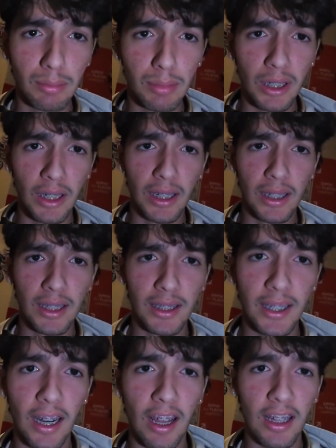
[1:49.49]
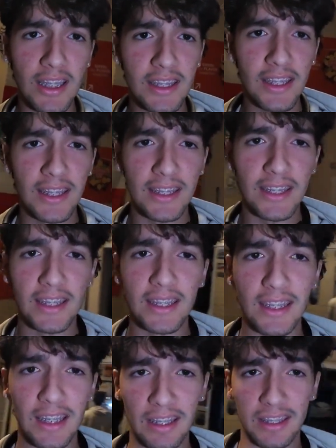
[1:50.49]
But, you know, at least it
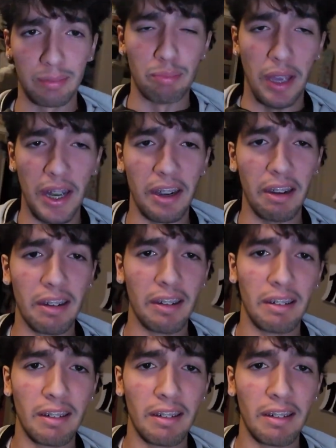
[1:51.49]
looks better.